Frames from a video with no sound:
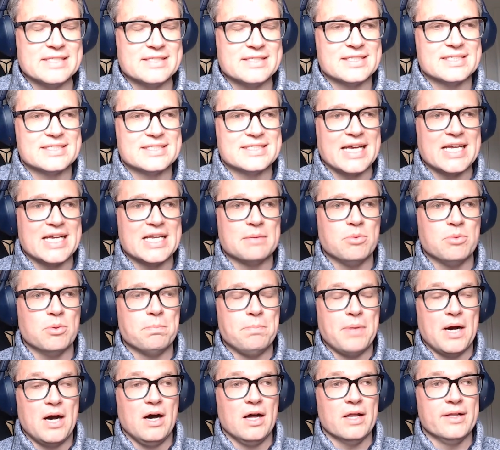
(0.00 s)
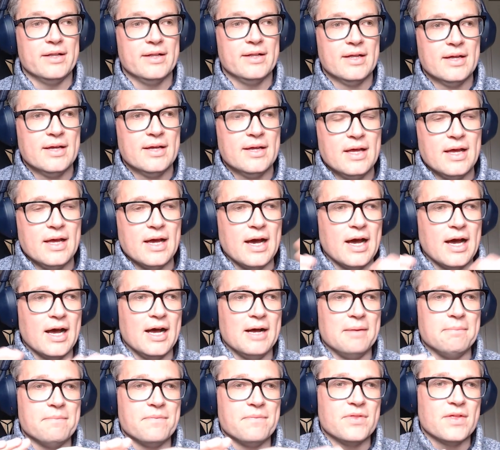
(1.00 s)
sustainable barn
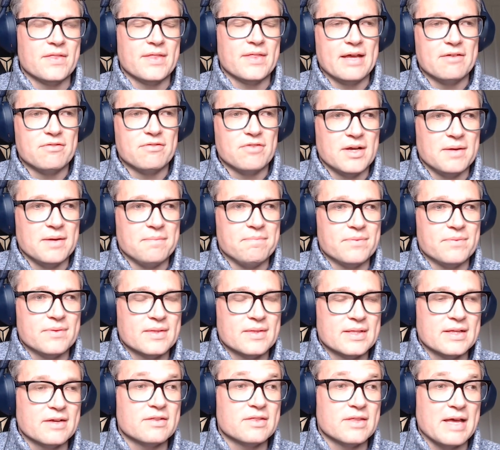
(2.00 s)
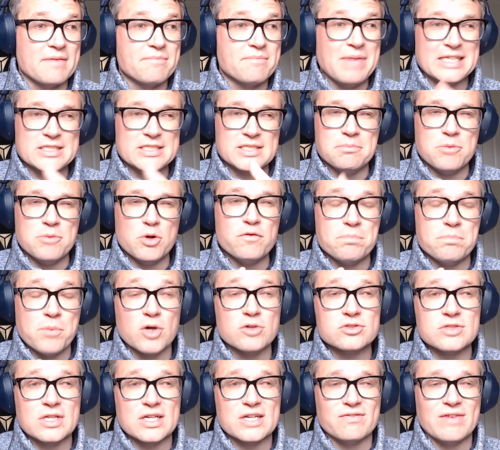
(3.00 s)
that they've actually moved
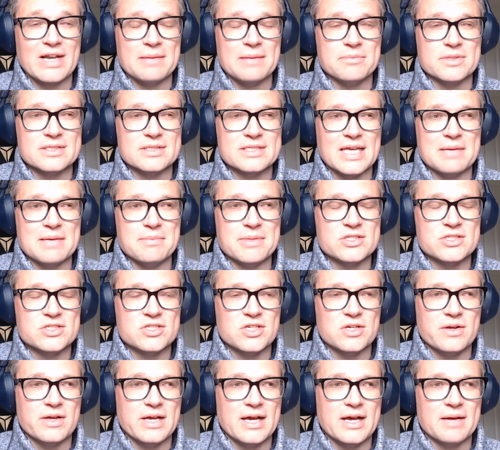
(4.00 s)
most of their development team into.